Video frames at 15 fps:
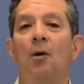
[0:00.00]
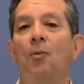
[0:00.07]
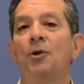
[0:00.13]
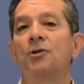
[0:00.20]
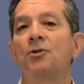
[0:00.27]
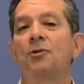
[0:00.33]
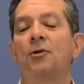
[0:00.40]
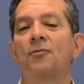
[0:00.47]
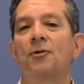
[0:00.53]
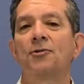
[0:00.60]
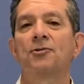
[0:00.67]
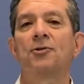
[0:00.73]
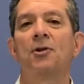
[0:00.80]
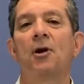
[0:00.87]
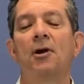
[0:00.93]
What's
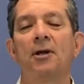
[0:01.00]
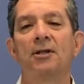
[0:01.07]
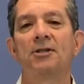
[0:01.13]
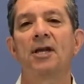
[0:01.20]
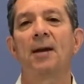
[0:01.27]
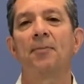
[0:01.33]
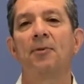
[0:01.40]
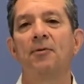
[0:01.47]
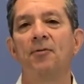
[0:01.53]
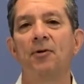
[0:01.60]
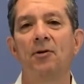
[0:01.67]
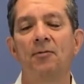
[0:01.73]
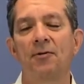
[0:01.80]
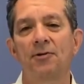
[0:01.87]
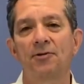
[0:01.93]
universal law? An example of
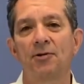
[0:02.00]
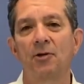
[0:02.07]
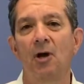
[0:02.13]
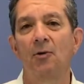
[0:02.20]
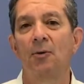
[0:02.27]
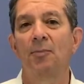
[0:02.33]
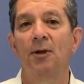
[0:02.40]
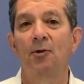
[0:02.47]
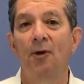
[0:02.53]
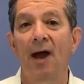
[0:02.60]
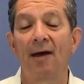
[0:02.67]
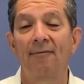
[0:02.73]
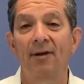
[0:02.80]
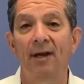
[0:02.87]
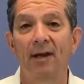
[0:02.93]
universal law would be
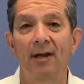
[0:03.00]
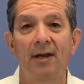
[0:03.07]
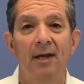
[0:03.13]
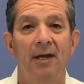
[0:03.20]
gravity.